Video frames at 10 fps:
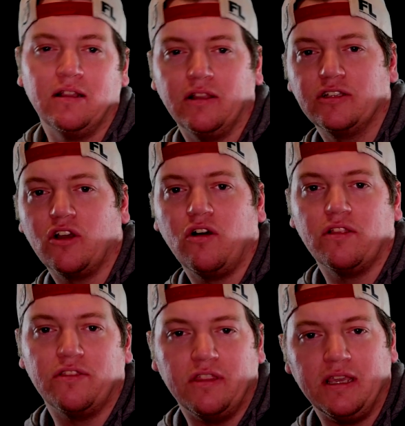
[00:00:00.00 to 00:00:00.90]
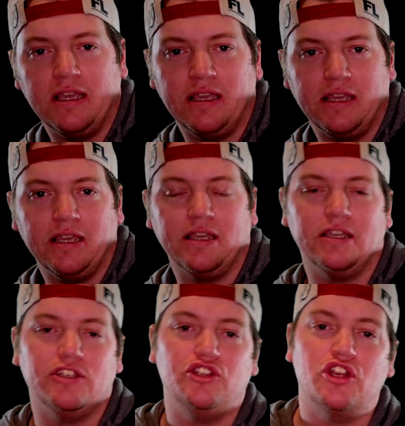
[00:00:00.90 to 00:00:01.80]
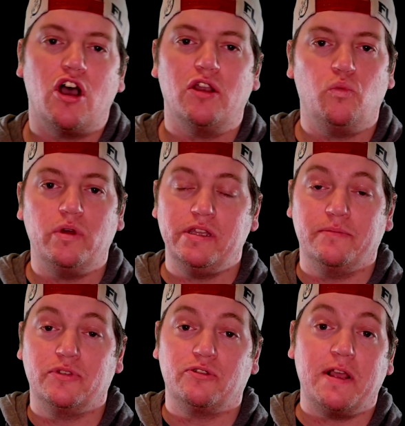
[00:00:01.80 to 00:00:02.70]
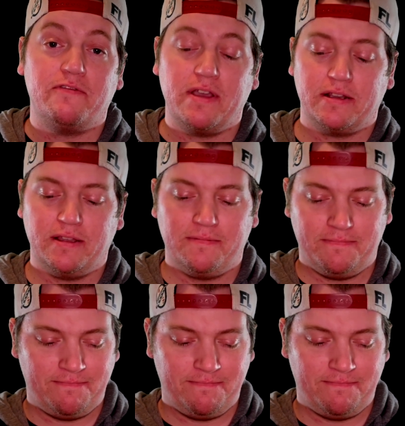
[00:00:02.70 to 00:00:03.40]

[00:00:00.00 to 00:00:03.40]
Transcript: let's call it the John Williams trifecta.